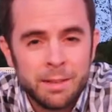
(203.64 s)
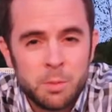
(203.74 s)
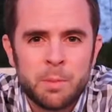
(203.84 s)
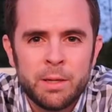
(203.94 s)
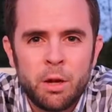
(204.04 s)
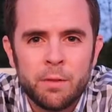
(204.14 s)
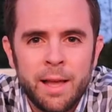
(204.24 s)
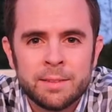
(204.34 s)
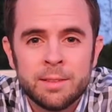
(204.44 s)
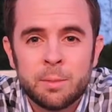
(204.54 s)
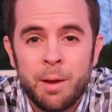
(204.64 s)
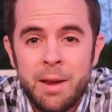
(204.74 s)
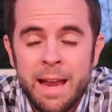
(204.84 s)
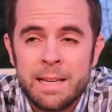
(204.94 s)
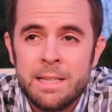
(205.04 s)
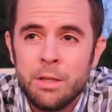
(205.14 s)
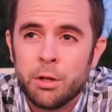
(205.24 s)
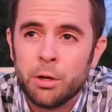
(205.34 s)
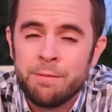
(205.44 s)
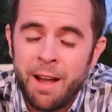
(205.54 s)
It's been called that since about
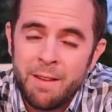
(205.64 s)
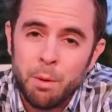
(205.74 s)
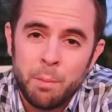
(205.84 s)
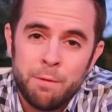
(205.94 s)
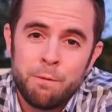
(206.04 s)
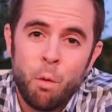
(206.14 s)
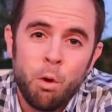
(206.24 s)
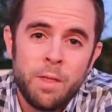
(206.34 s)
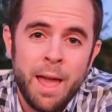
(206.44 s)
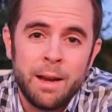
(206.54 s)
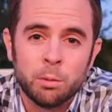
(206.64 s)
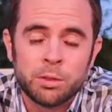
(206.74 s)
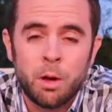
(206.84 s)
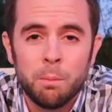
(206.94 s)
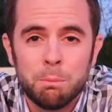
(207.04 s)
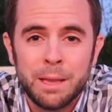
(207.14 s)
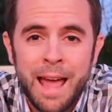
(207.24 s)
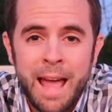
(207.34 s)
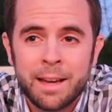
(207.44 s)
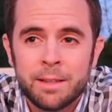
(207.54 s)
1935, but before that it was called
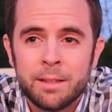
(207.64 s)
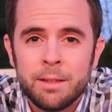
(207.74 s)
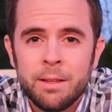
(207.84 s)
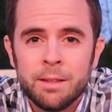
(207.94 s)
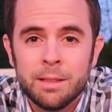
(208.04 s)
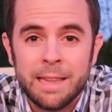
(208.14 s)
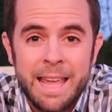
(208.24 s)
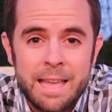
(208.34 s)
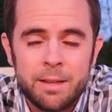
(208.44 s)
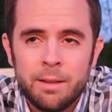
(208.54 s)
Black Lake.